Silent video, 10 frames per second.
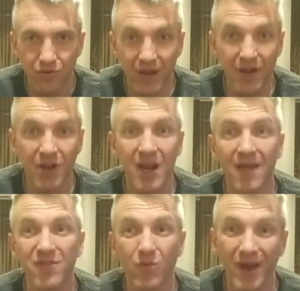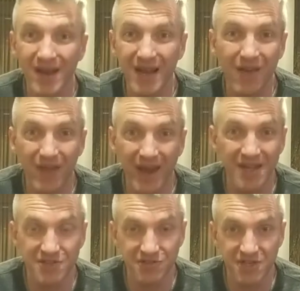Now you're going to have to write down that
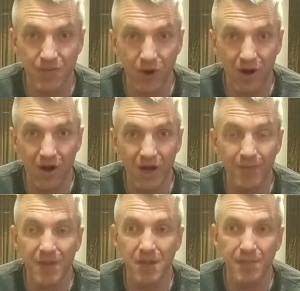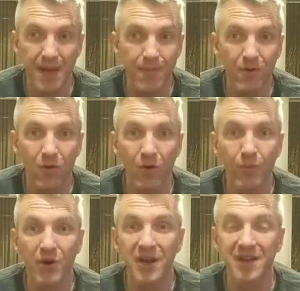answer somewhere on a piece of paper or
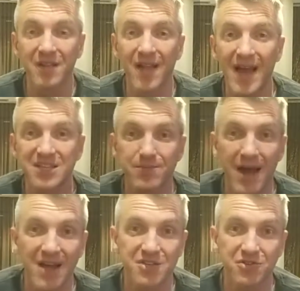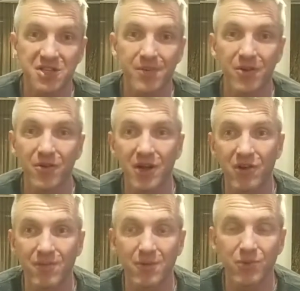put it into LastPass or some other
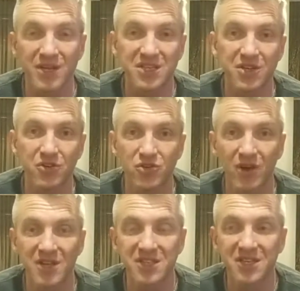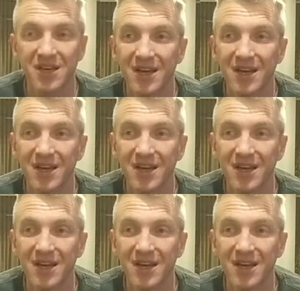encrypted place that you trust.